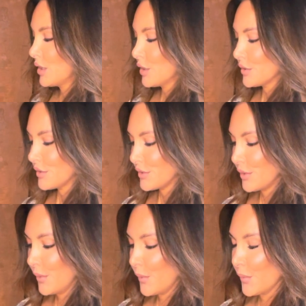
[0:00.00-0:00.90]
So
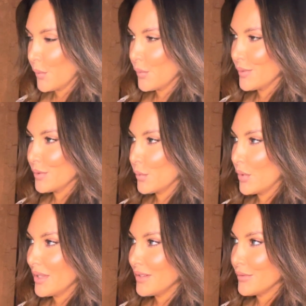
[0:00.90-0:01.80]

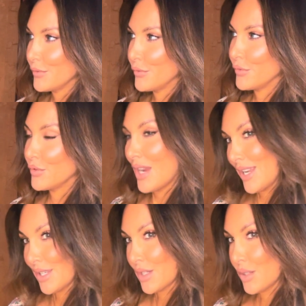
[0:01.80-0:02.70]
what
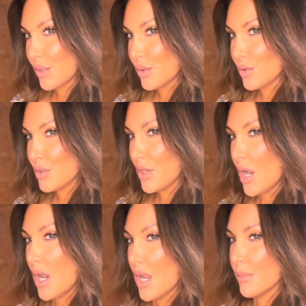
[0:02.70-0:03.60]
Frank
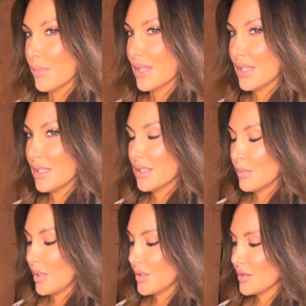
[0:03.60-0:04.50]
taught me
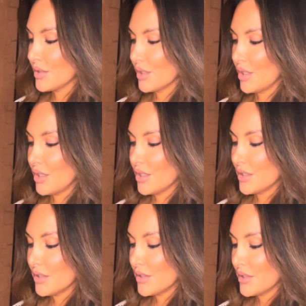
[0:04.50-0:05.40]
about
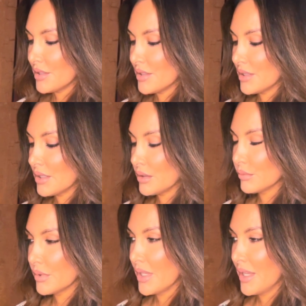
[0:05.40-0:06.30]
cigars
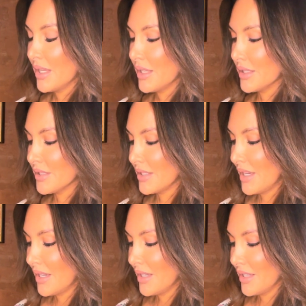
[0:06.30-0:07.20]
is
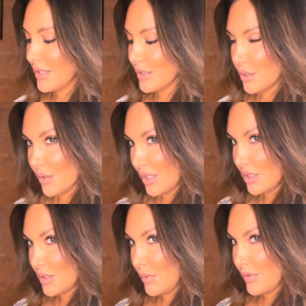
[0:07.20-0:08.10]
that, you know, they can
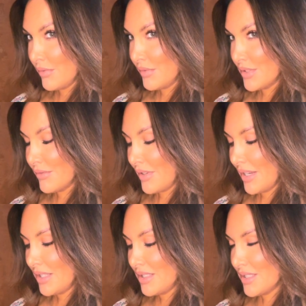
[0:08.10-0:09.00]
be
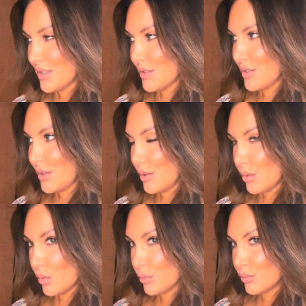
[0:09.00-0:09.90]
divided into
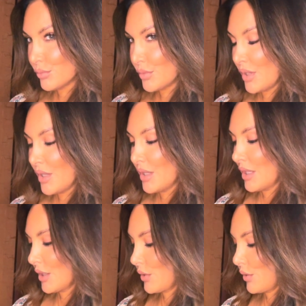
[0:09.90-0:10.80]

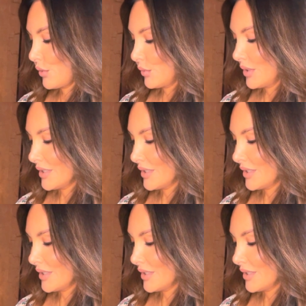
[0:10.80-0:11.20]
like 3